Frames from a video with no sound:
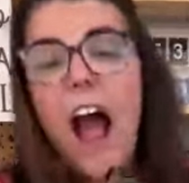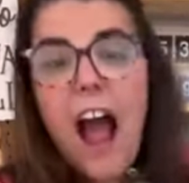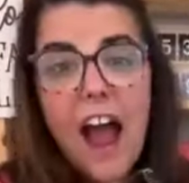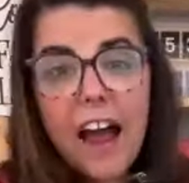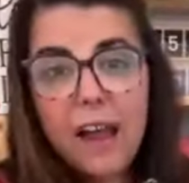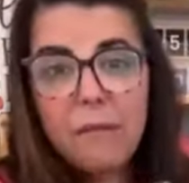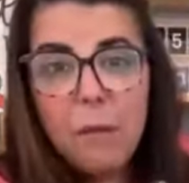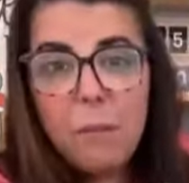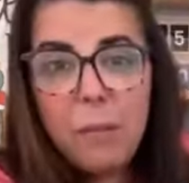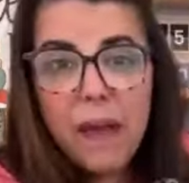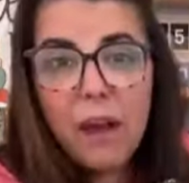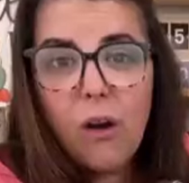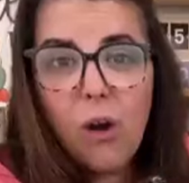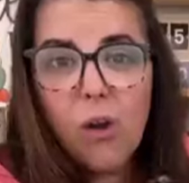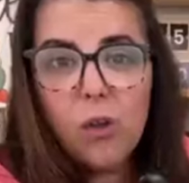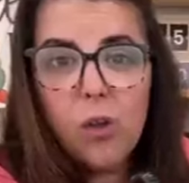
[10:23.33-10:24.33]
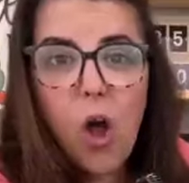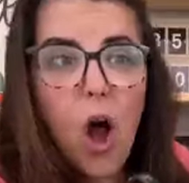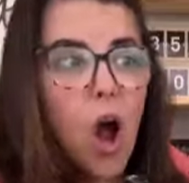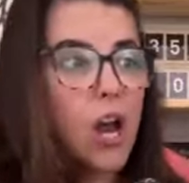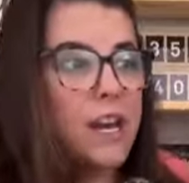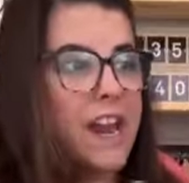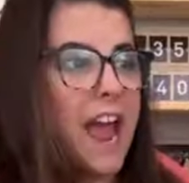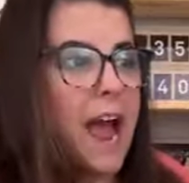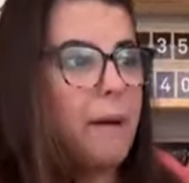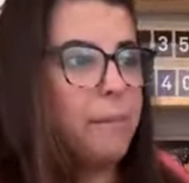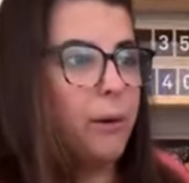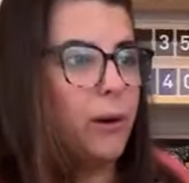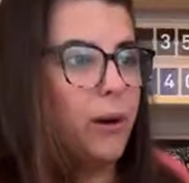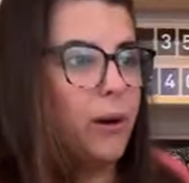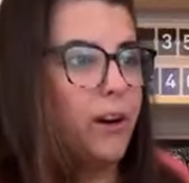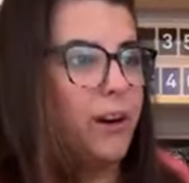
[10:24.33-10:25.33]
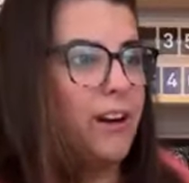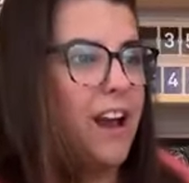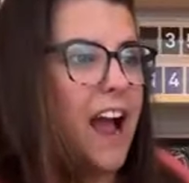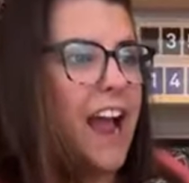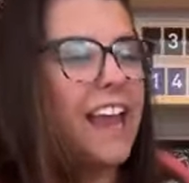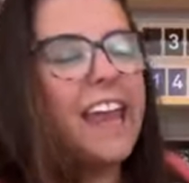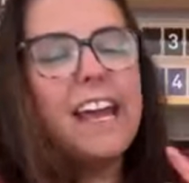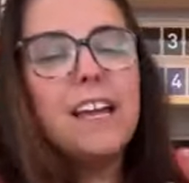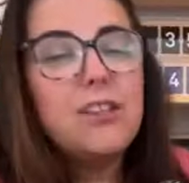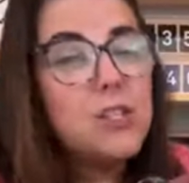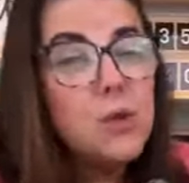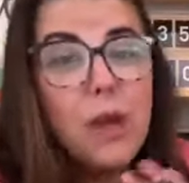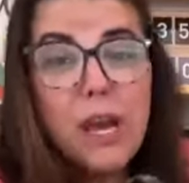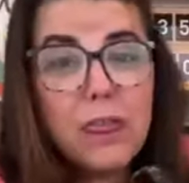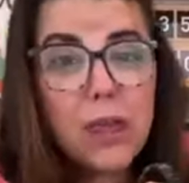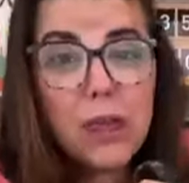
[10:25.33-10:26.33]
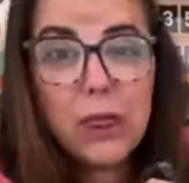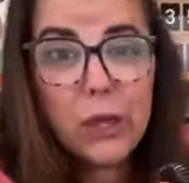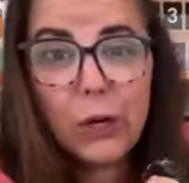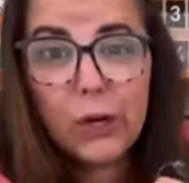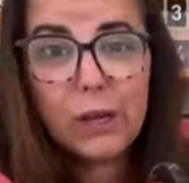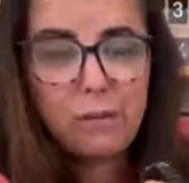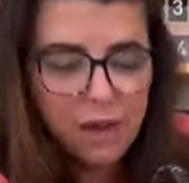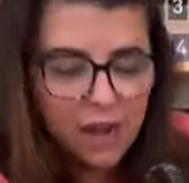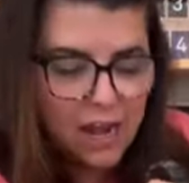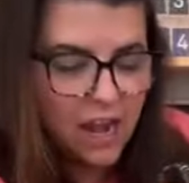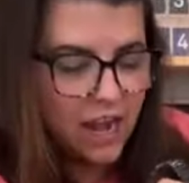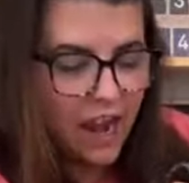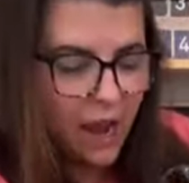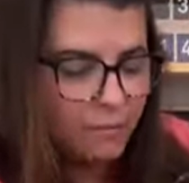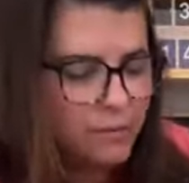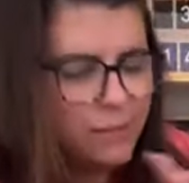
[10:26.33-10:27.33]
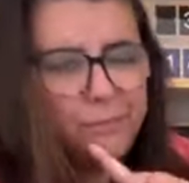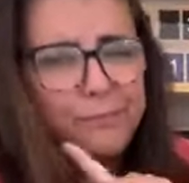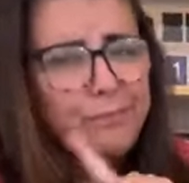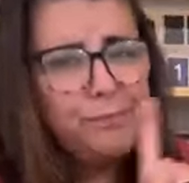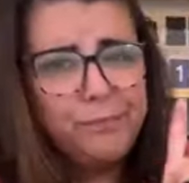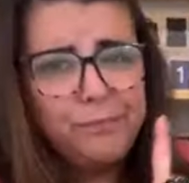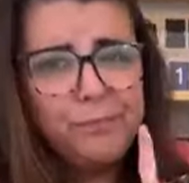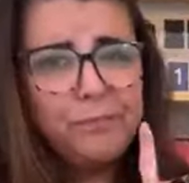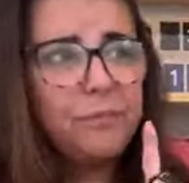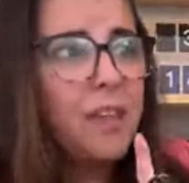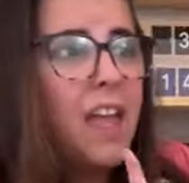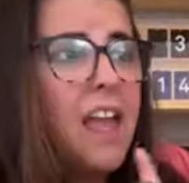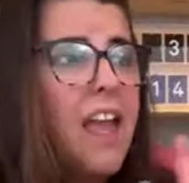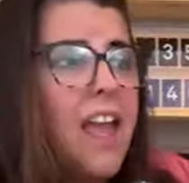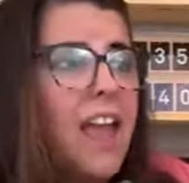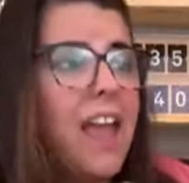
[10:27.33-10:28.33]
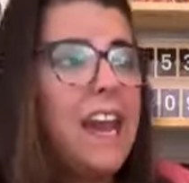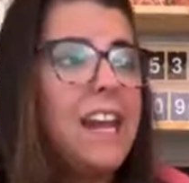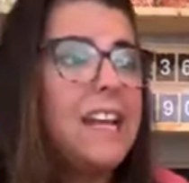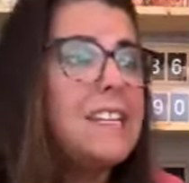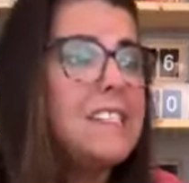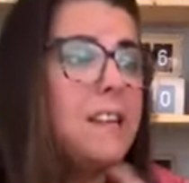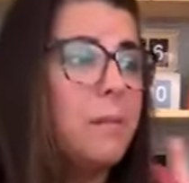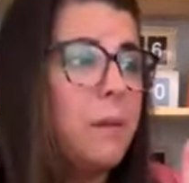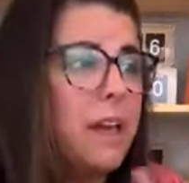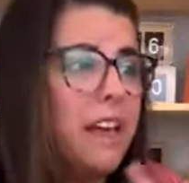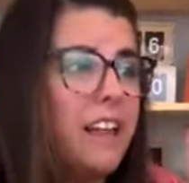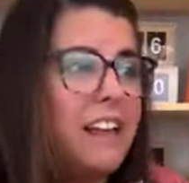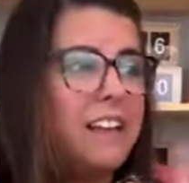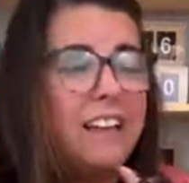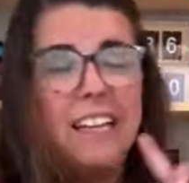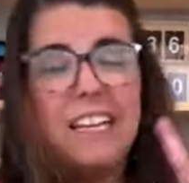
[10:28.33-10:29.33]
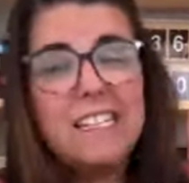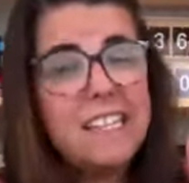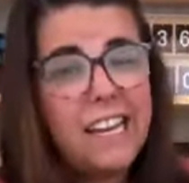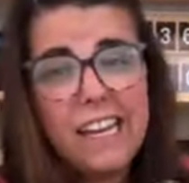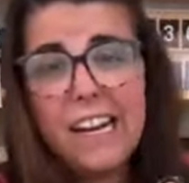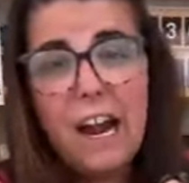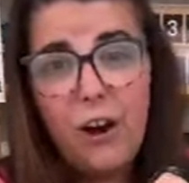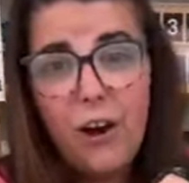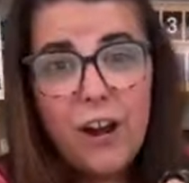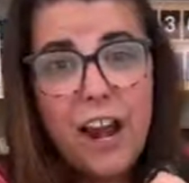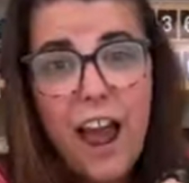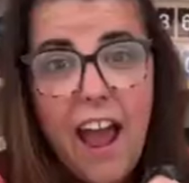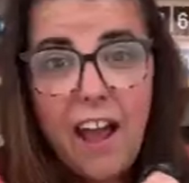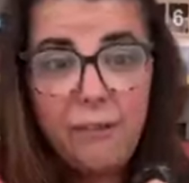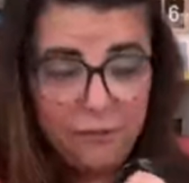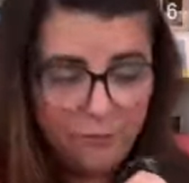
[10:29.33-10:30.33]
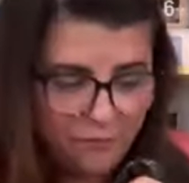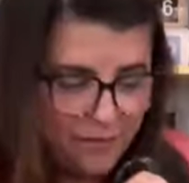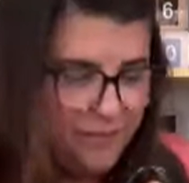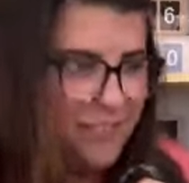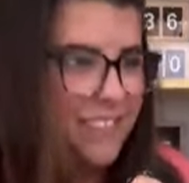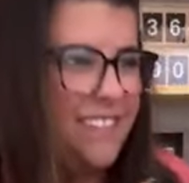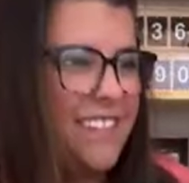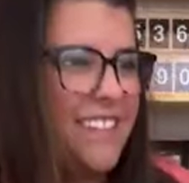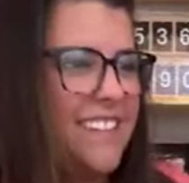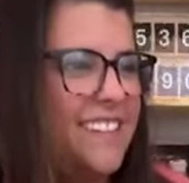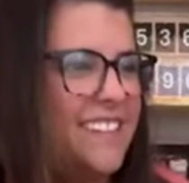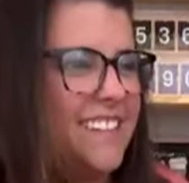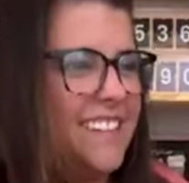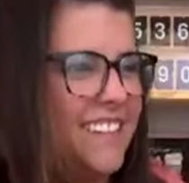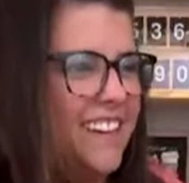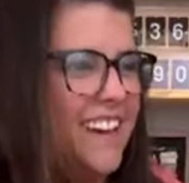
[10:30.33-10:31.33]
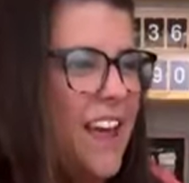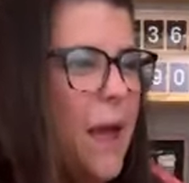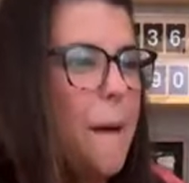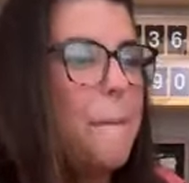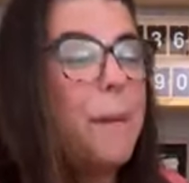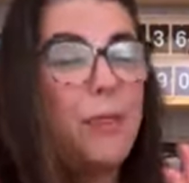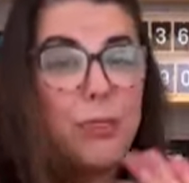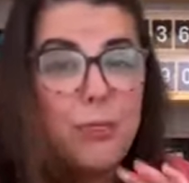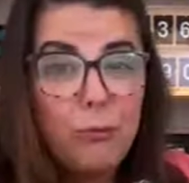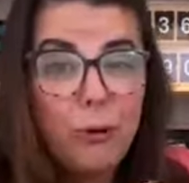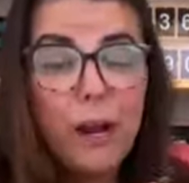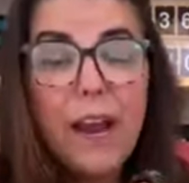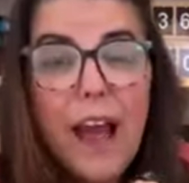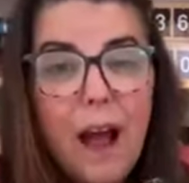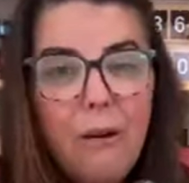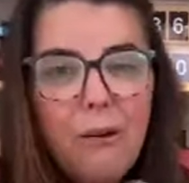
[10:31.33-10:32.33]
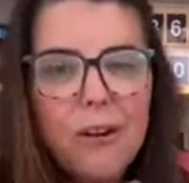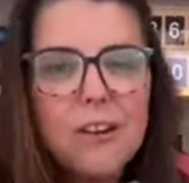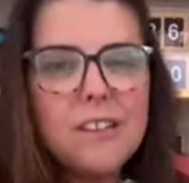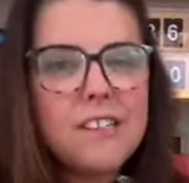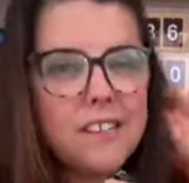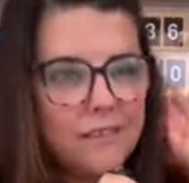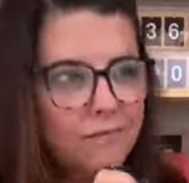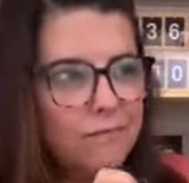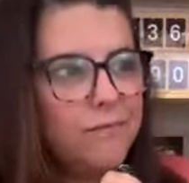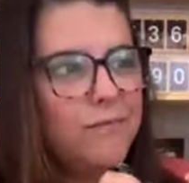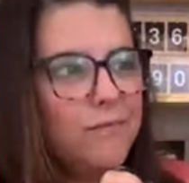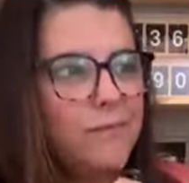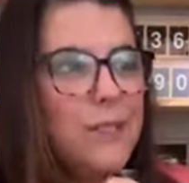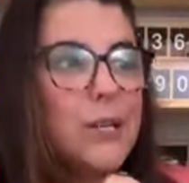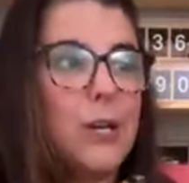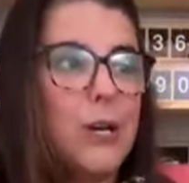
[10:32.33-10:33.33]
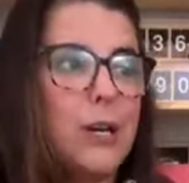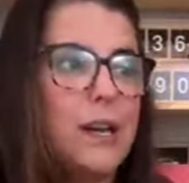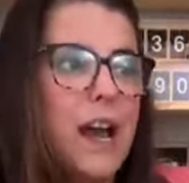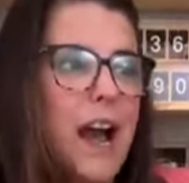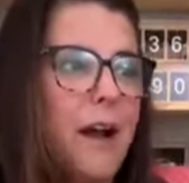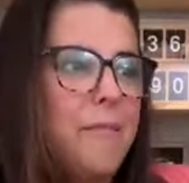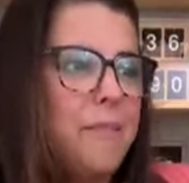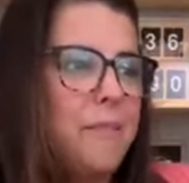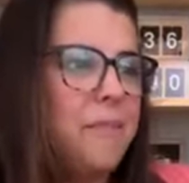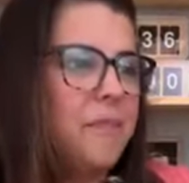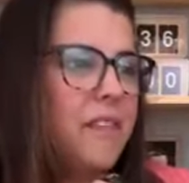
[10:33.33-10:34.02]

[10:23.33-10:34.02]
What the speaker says: I'm a big old long napper. I can't do like the 30-minute naps. It needs to be at least like an hour and a half. But 3 hours, it's a good nap.